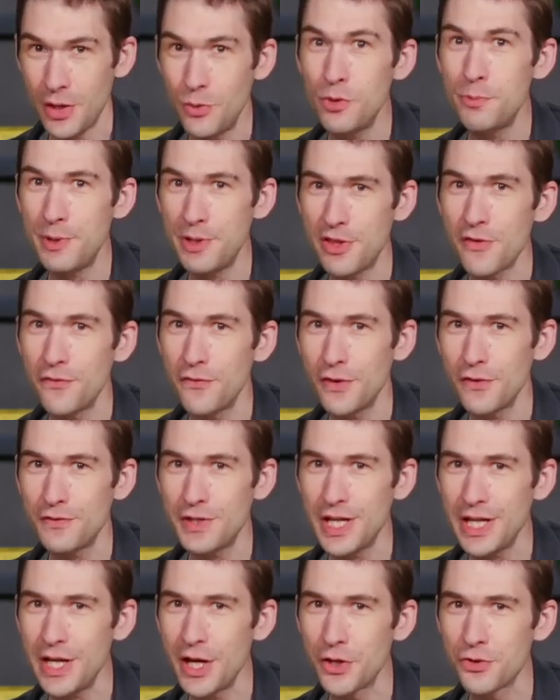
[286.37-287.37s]
It would be the
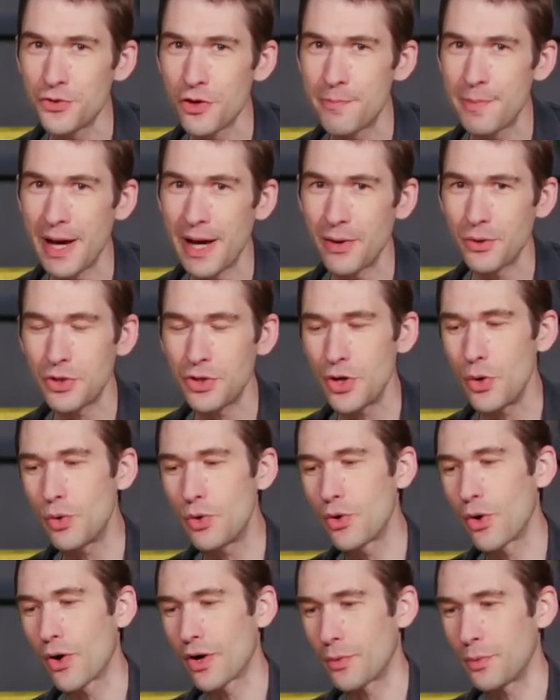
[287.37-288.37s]
fifteen hundred pound
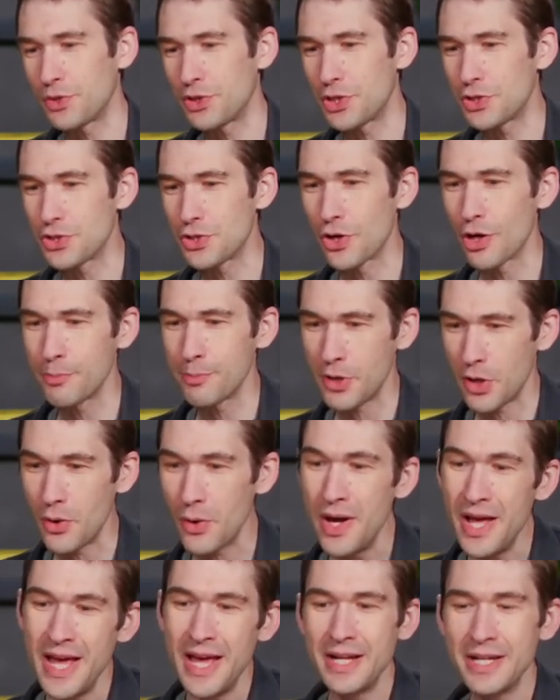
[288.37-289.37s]
go-kart with the turbo.